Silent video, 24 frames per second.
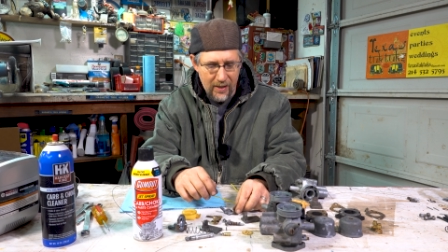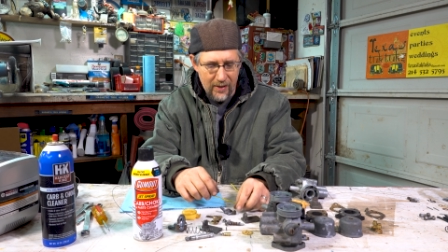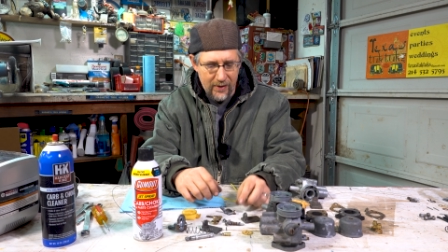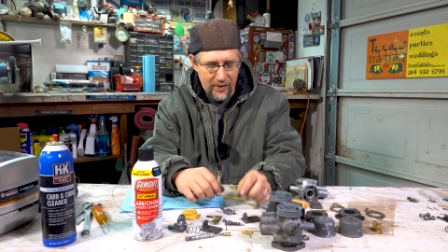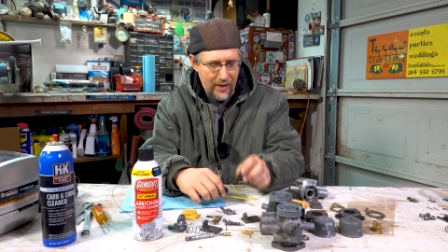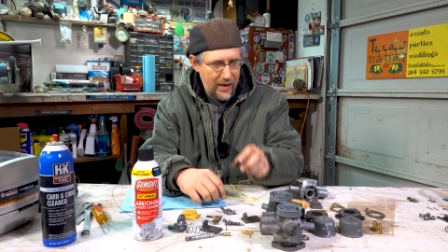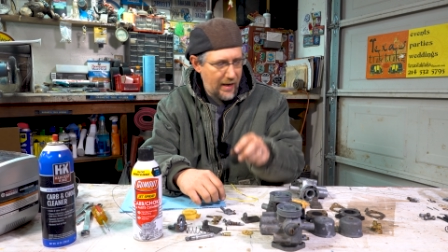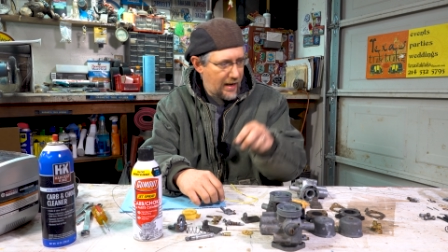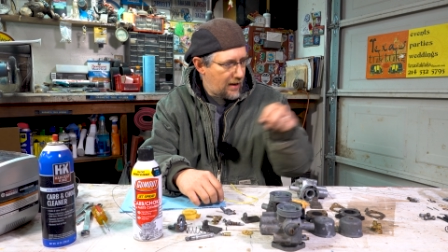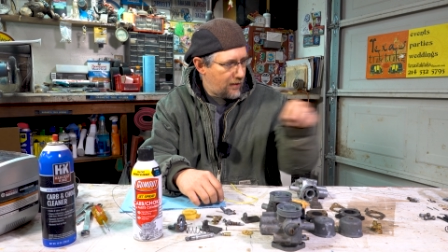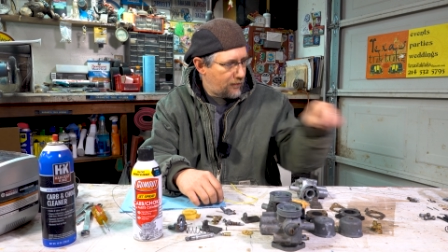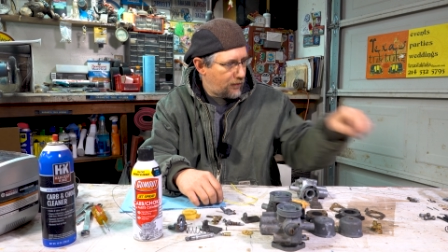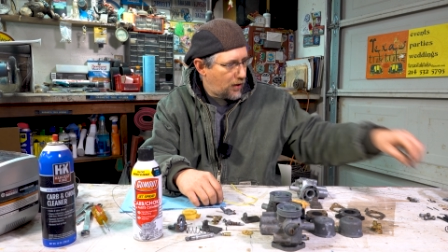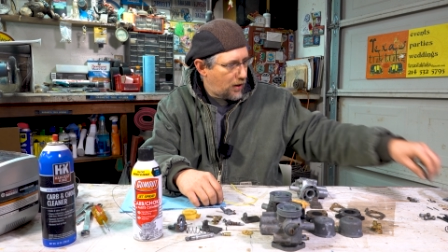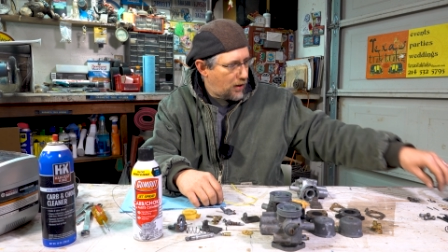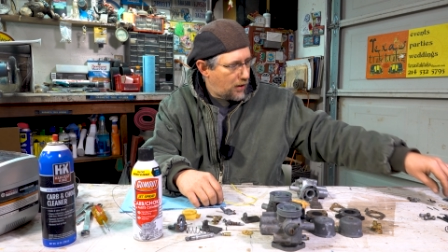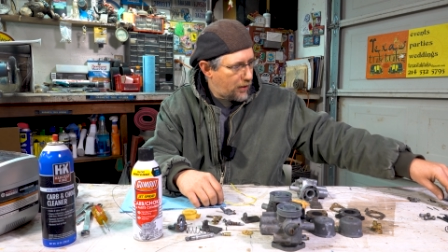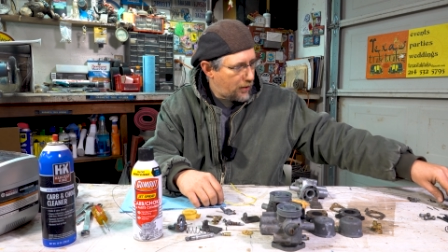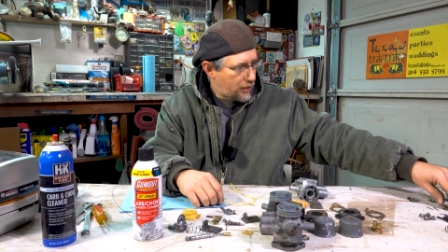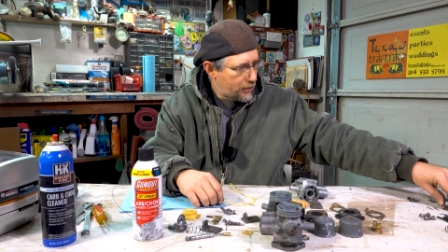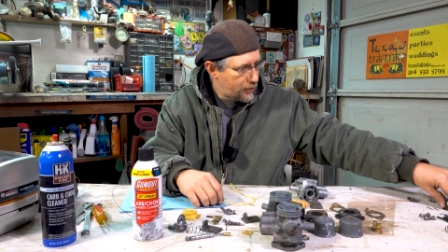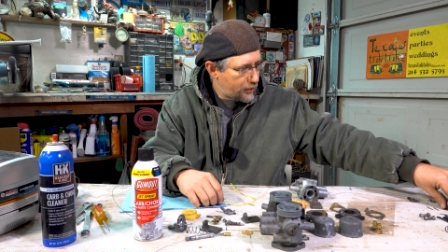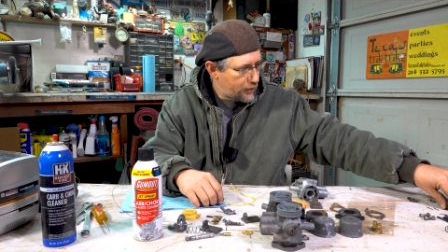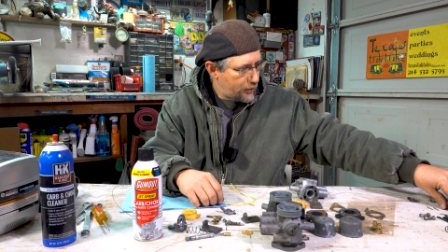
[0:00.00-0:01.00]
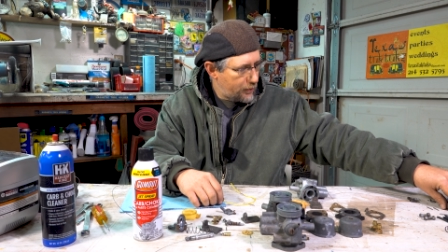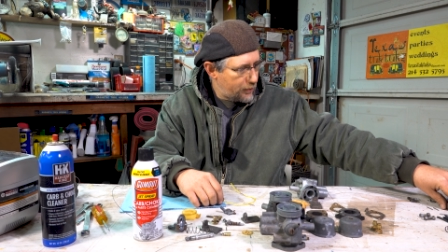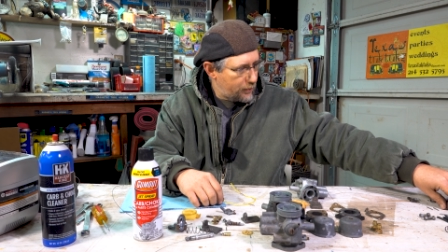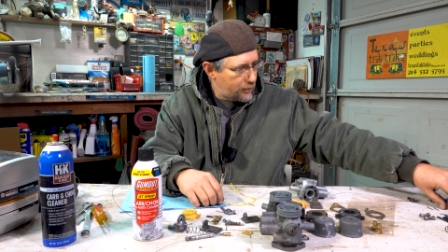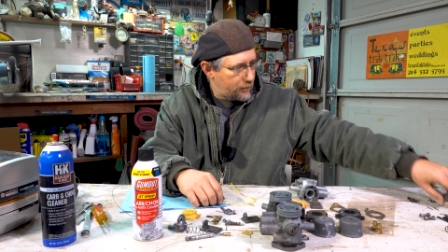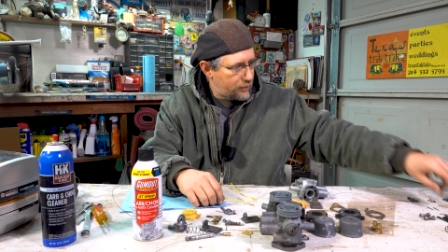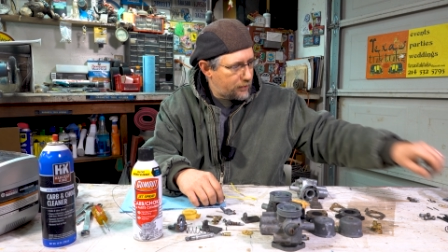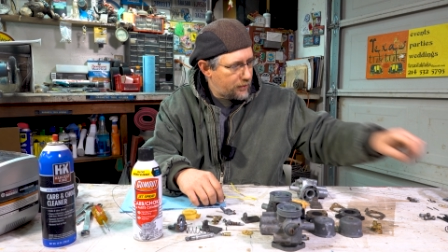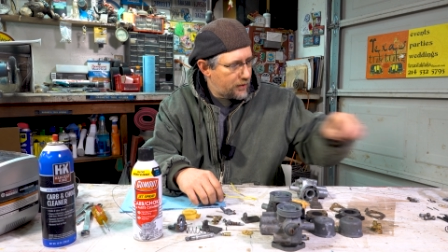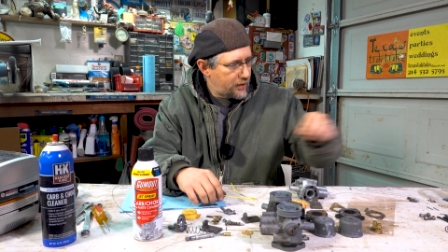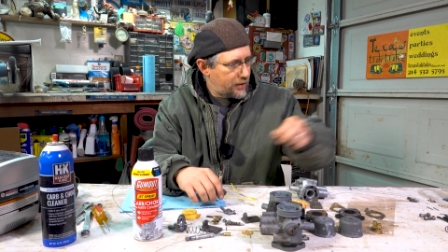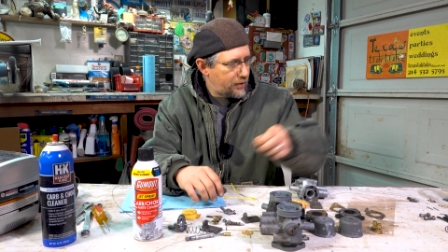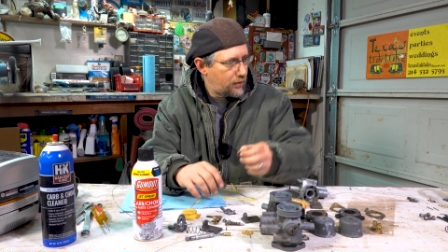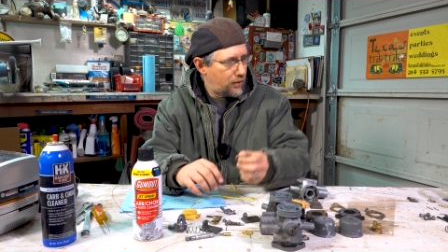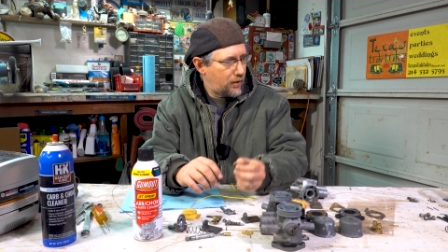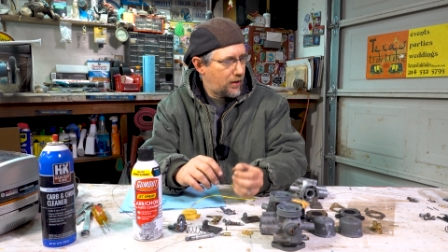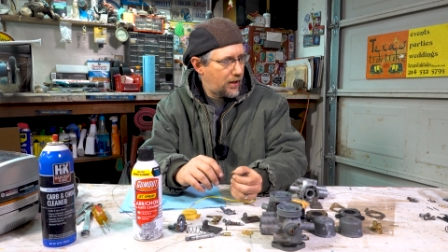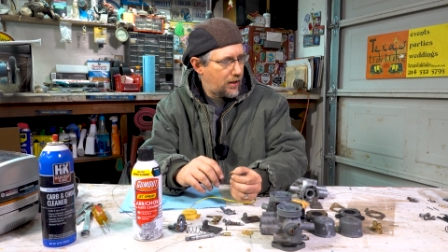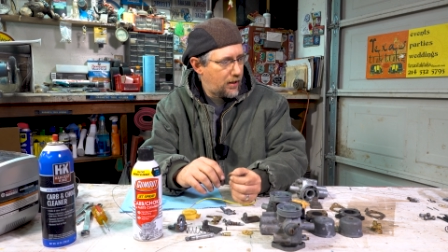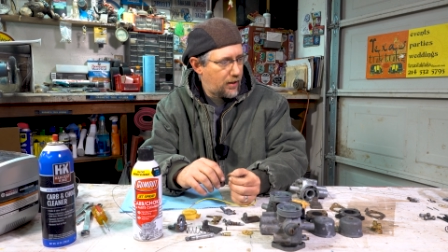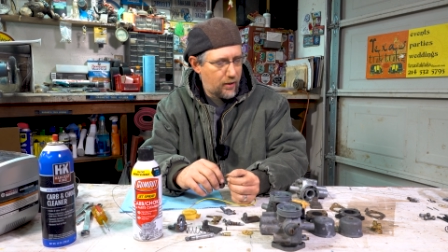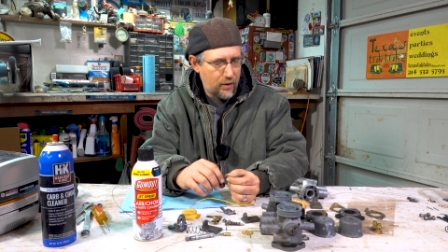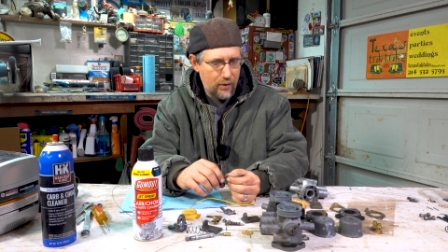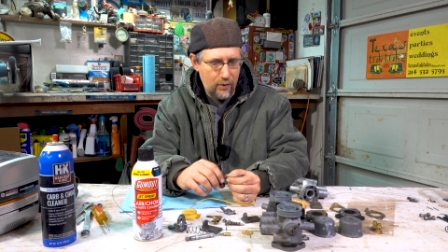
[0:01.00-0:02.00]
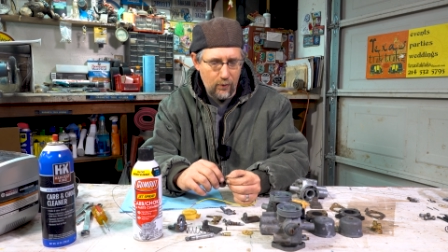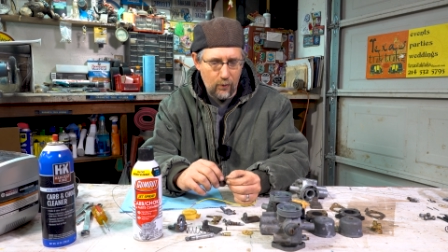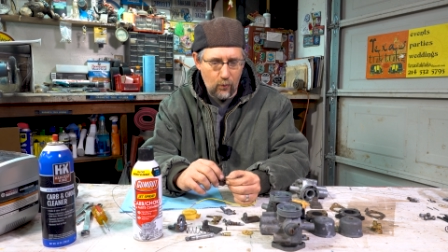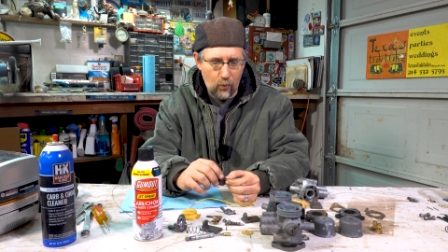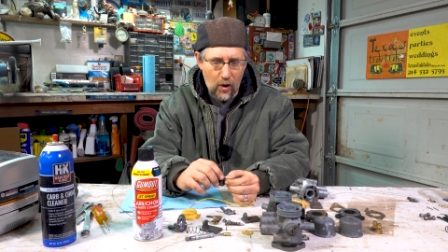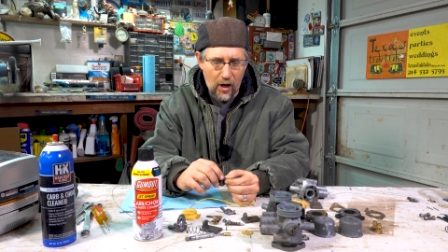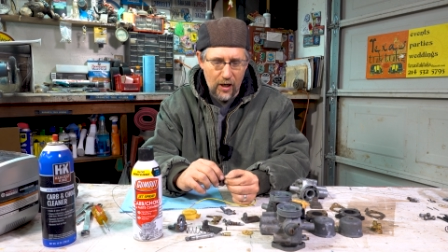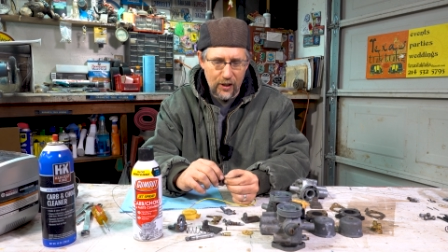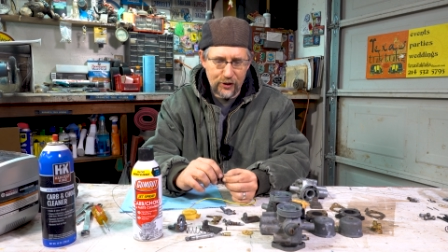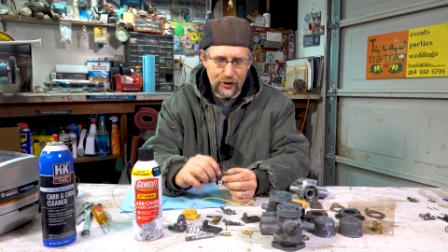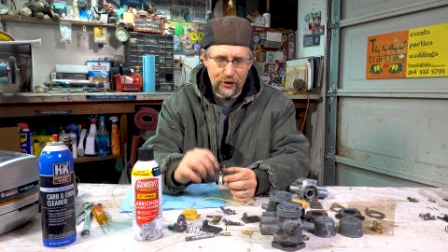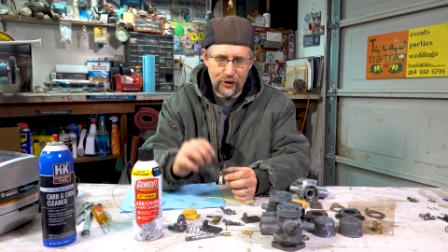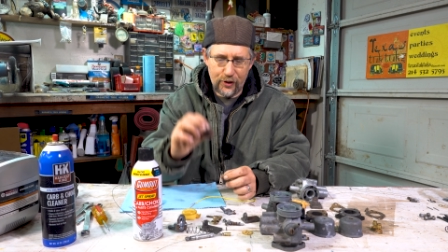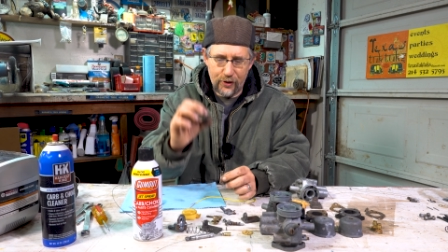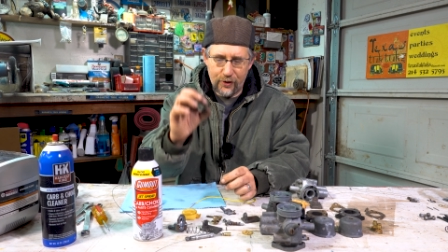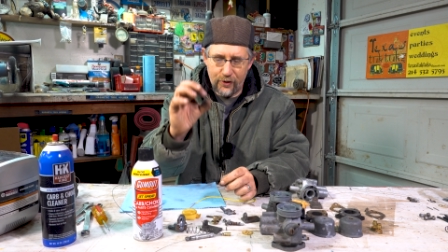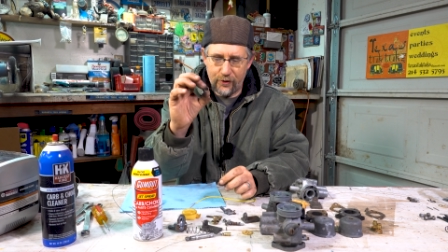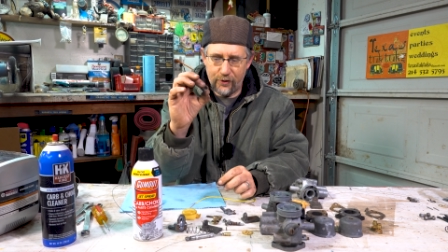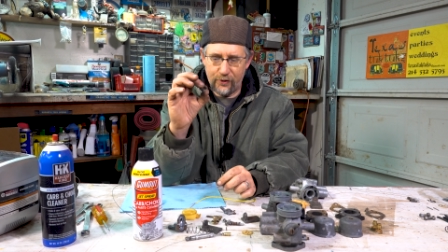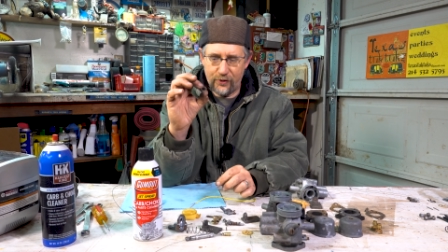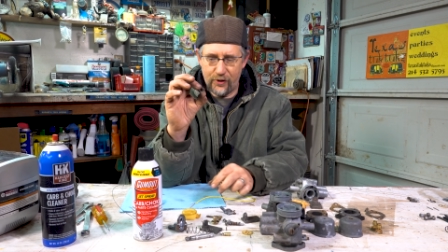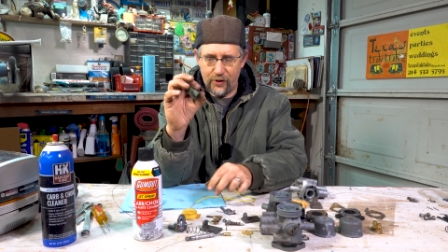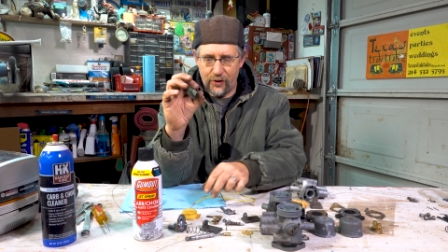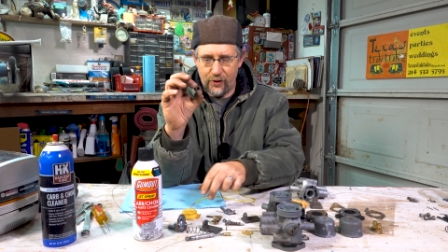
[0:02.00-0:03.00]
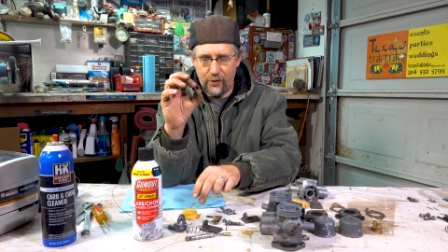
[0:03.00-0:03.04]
that have all new little washers.